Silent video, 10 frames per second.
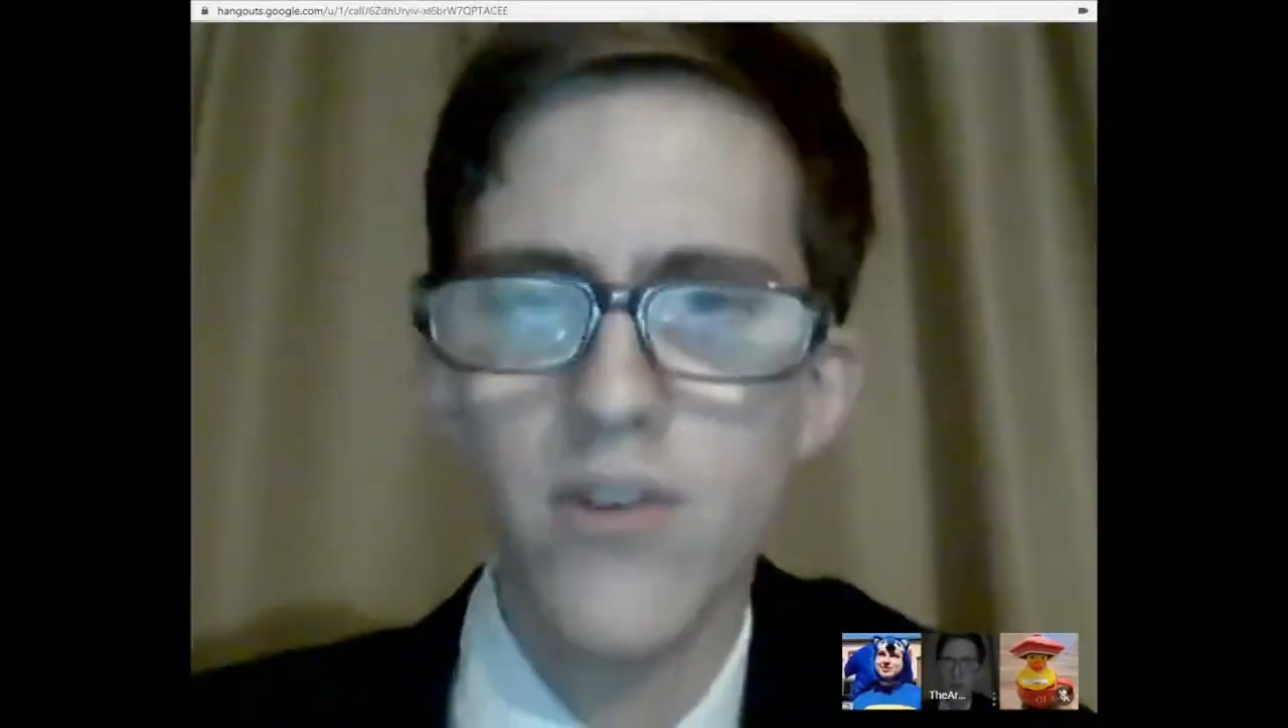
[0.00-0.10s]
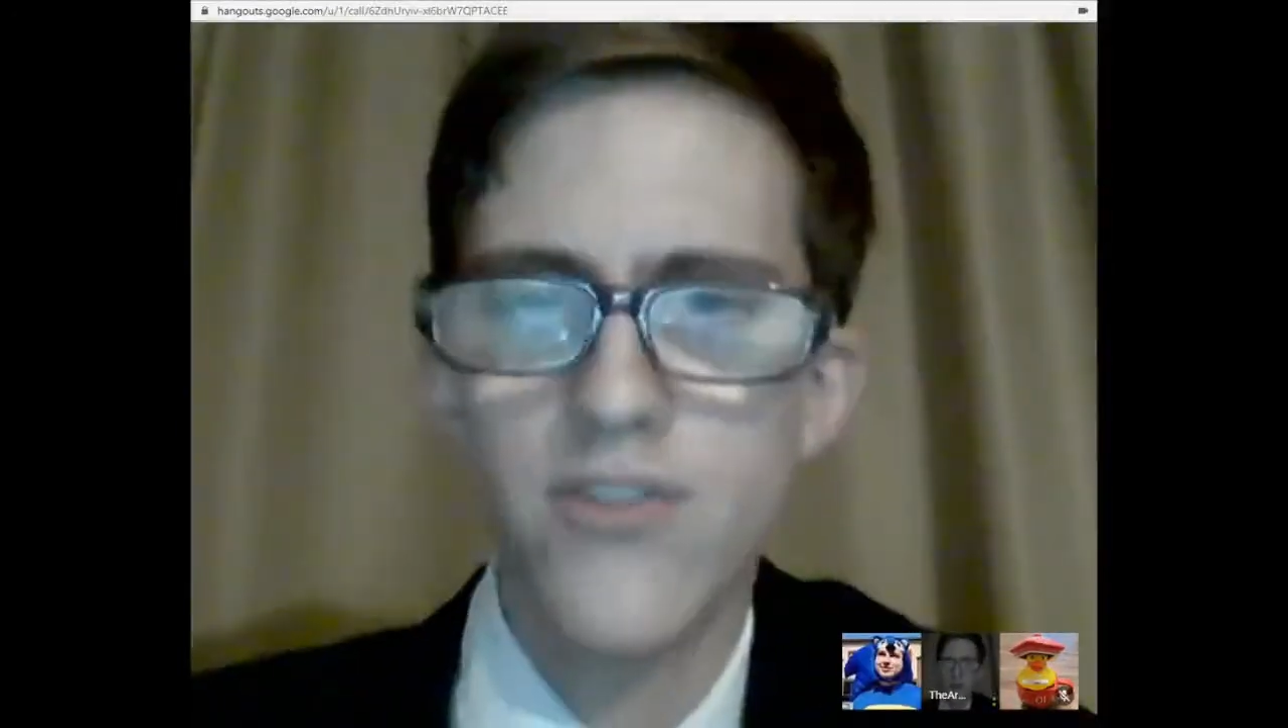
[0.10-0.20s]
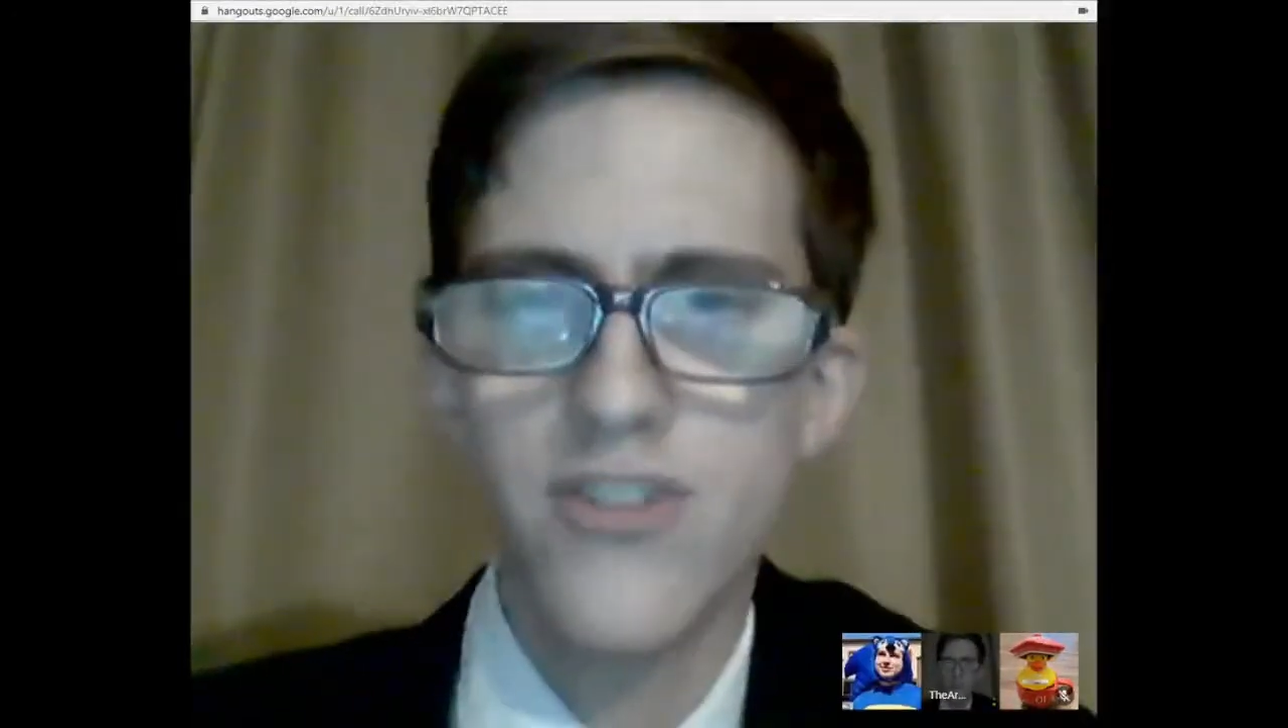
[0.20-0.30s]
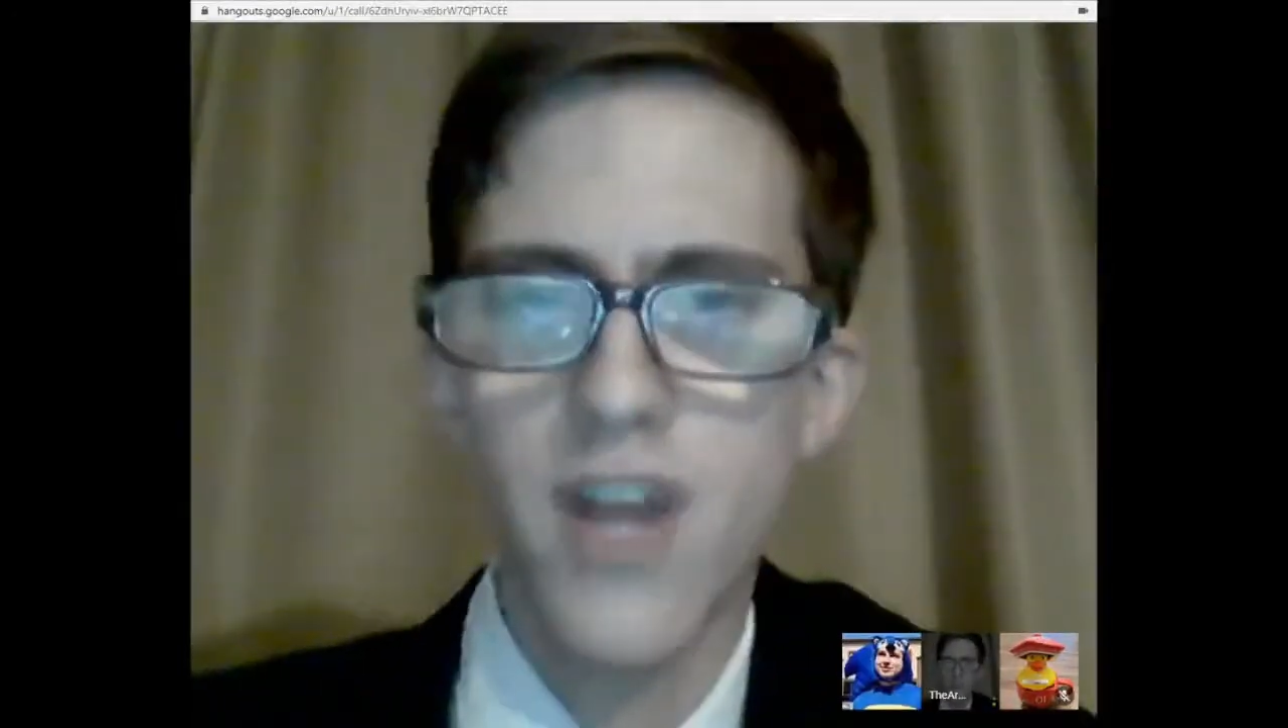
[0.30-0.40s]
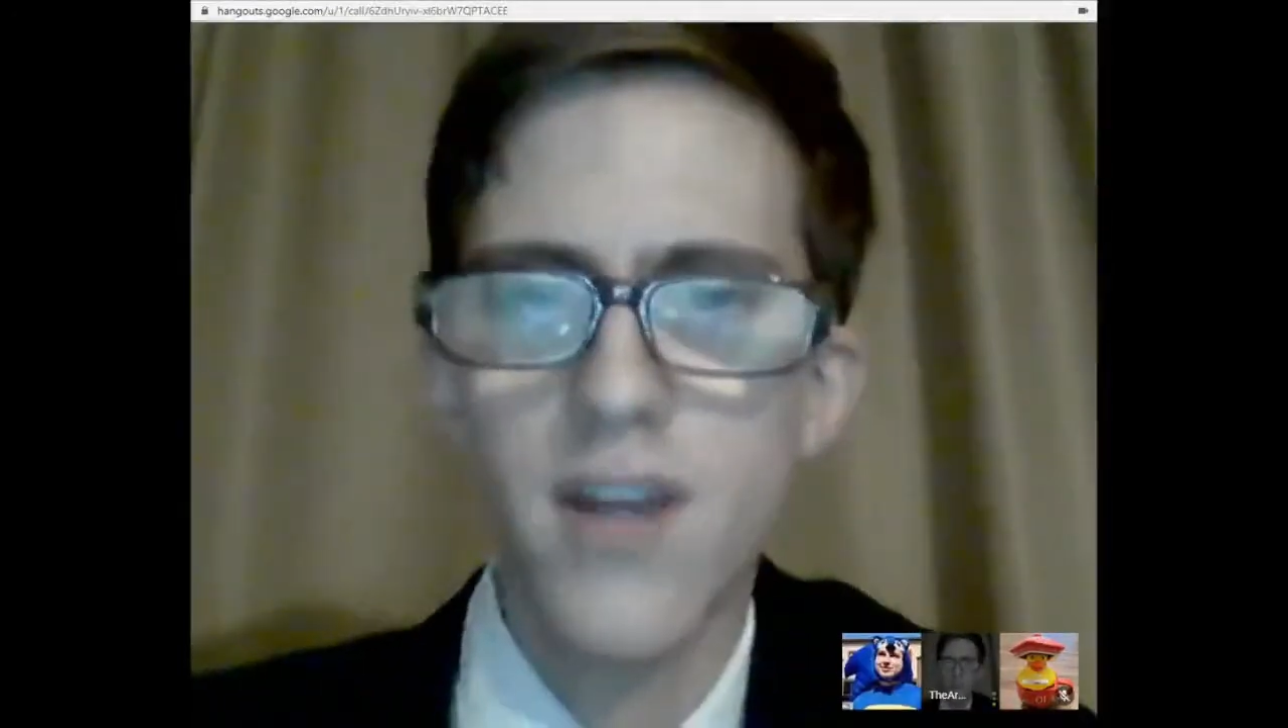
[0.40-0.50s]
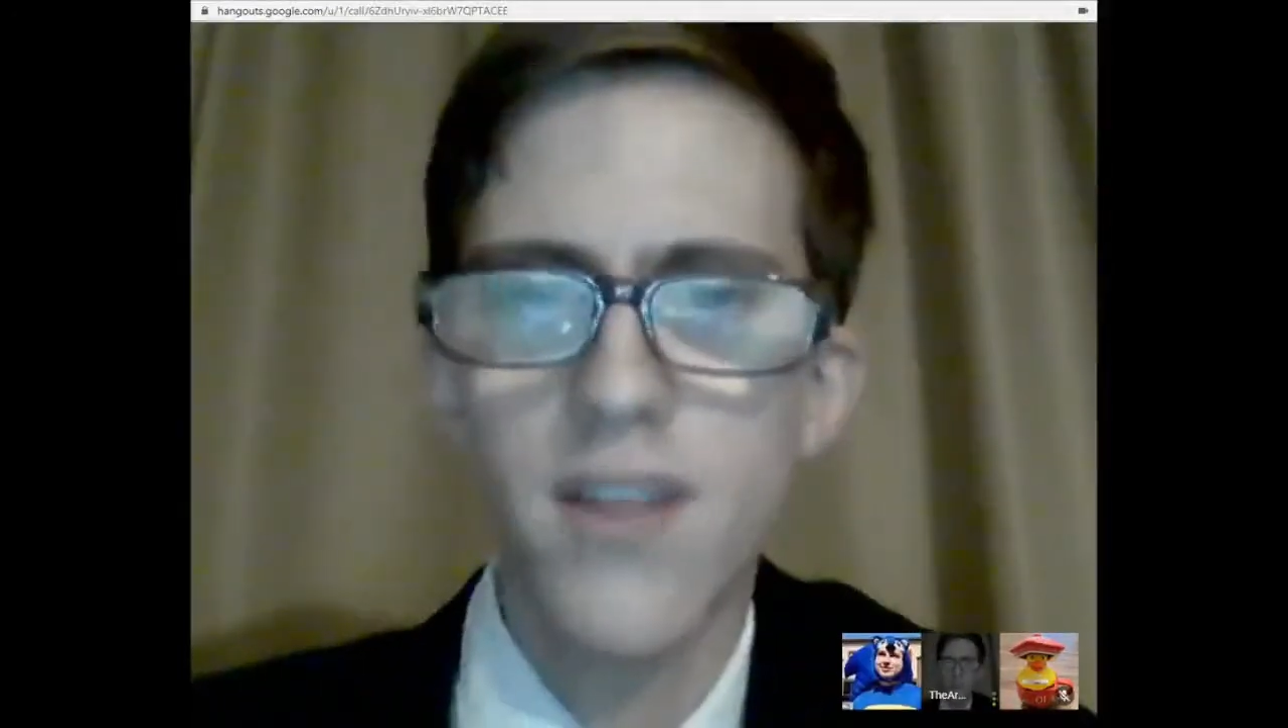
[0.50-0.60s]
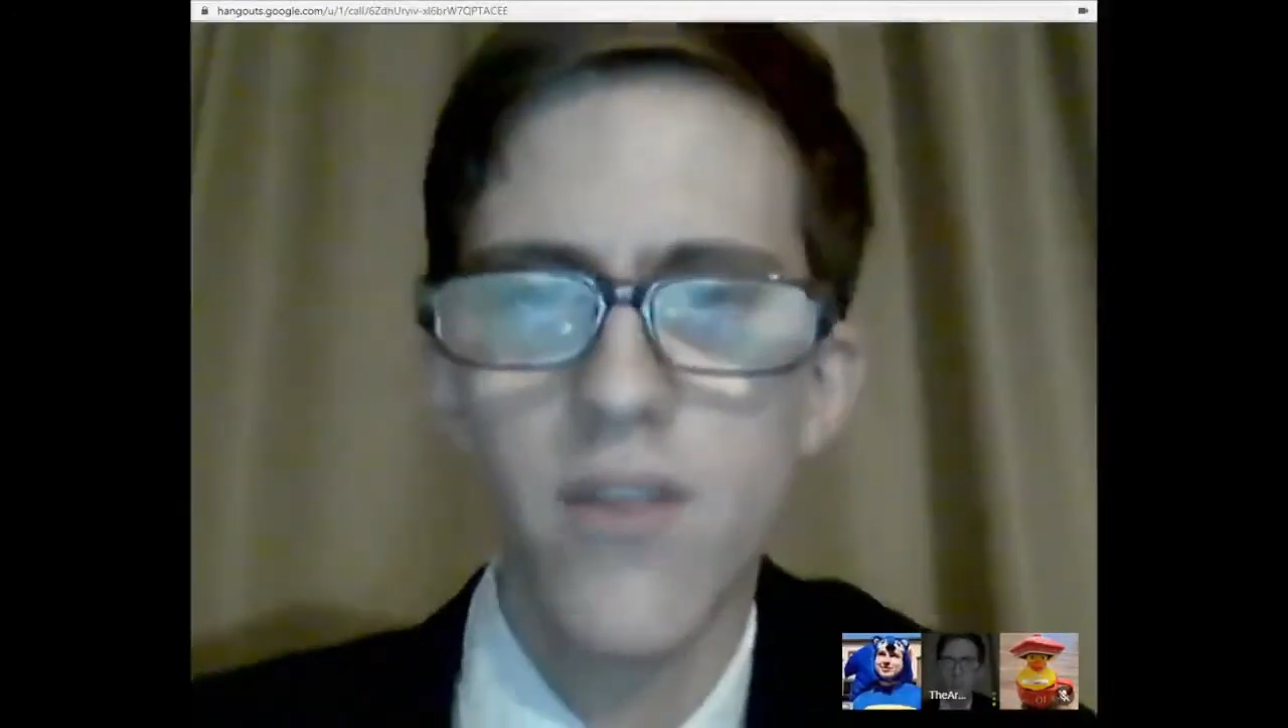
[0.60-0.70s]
is stalking